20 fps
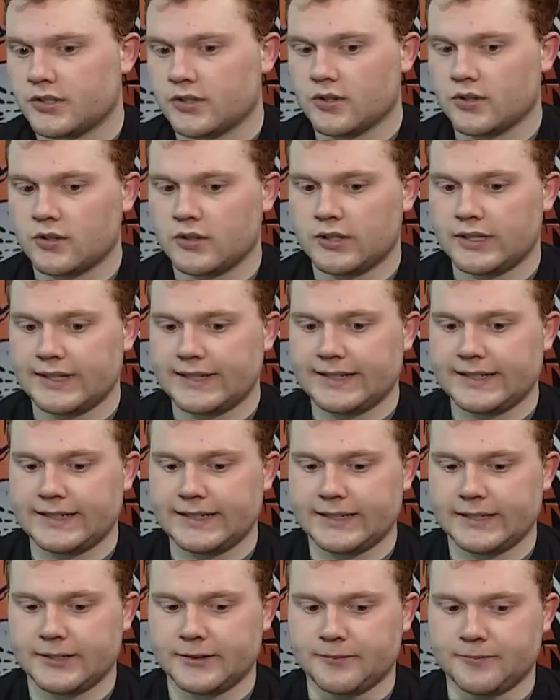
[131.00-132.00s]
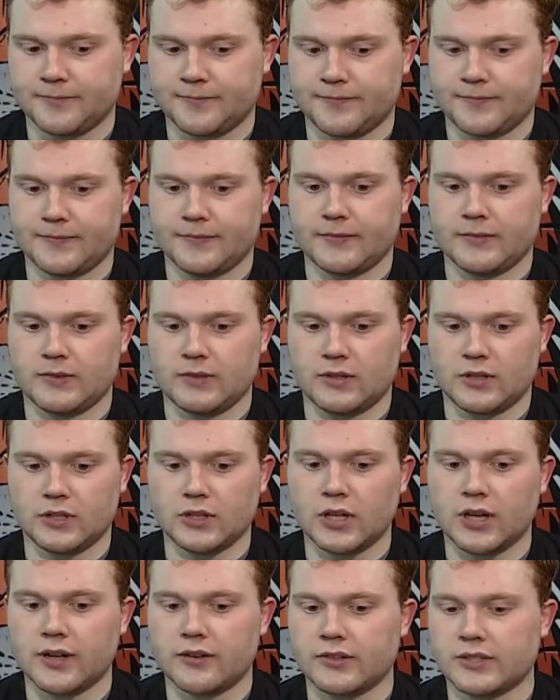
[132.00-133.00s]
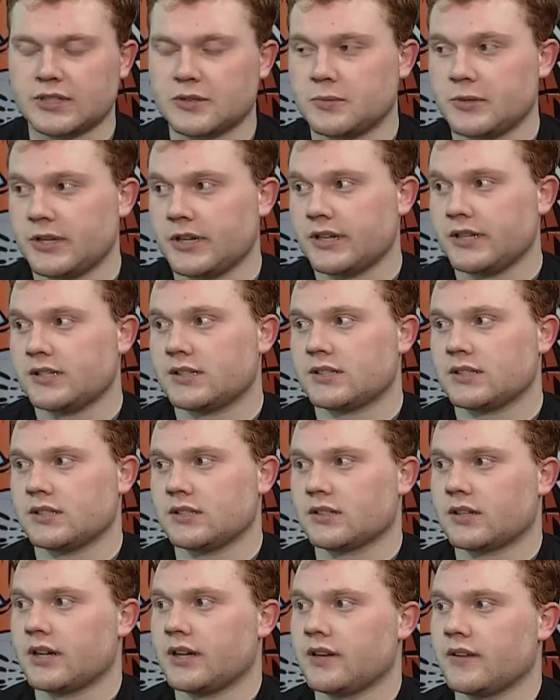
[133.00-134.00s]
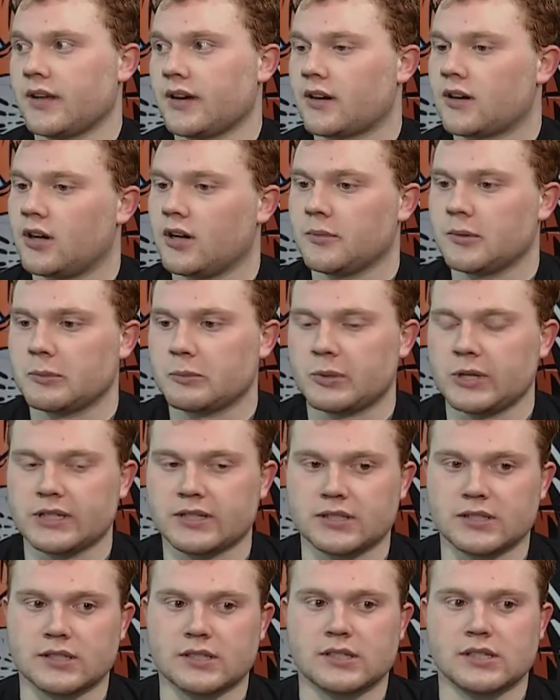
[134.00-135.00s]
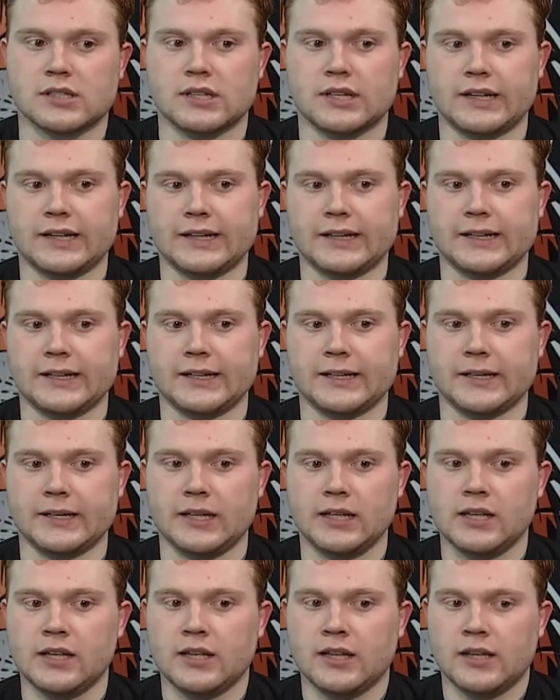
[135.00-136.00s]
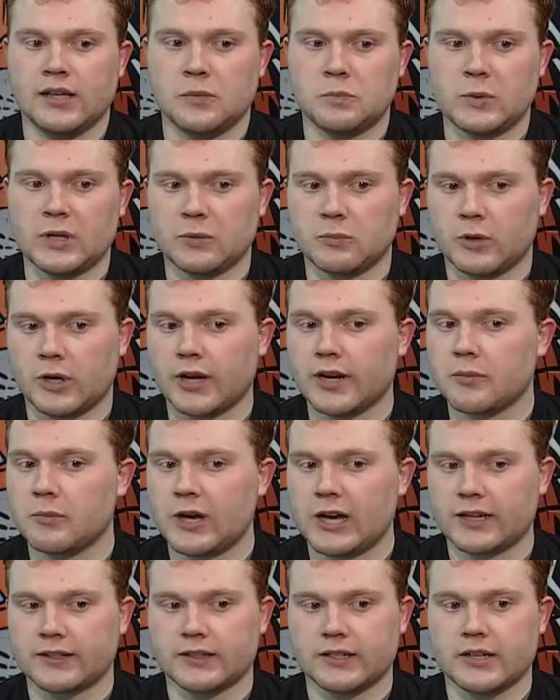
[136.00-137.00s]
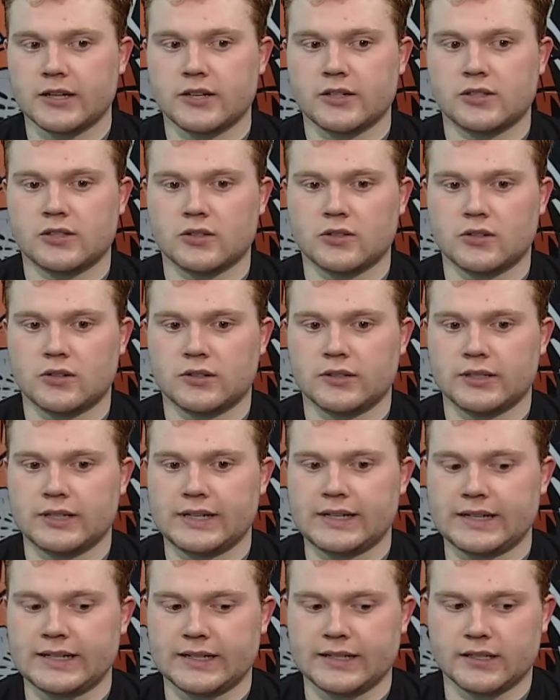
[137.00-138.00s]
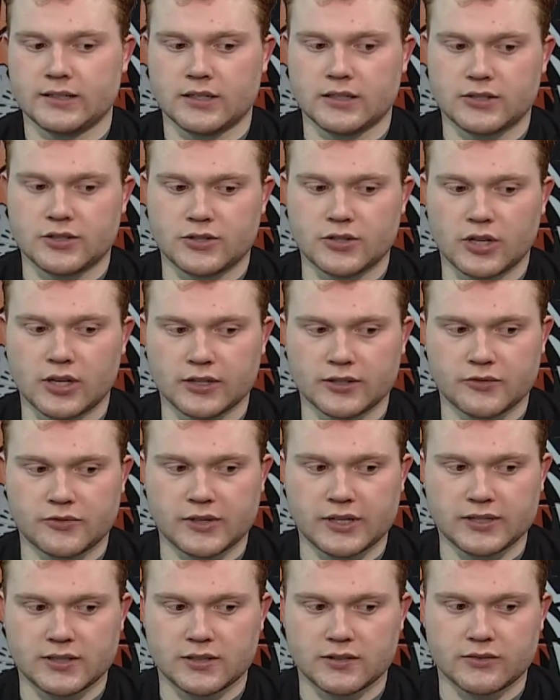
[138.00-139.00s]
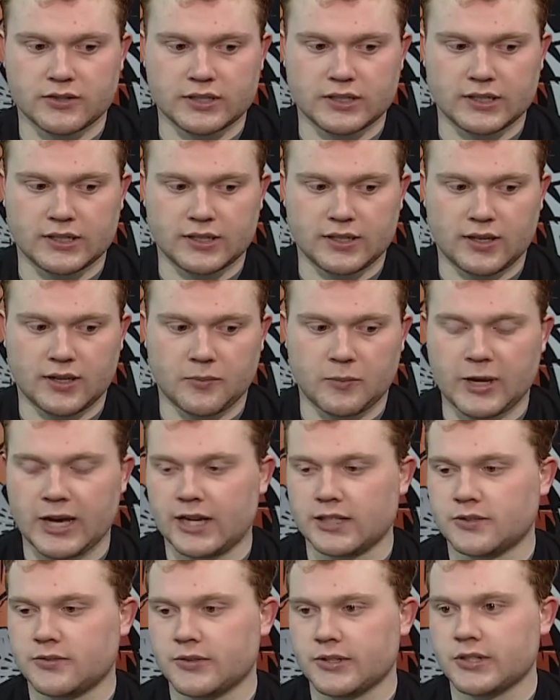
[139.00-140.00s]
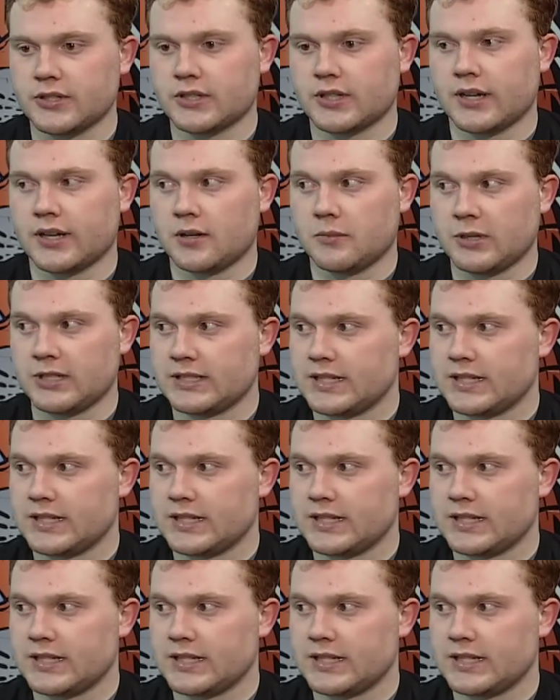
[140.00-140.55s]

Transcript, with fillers: so um, a lot of experience and kind of that calming presence. Uh, big body back there, so uh, a strong defensive and a, a pass first kind of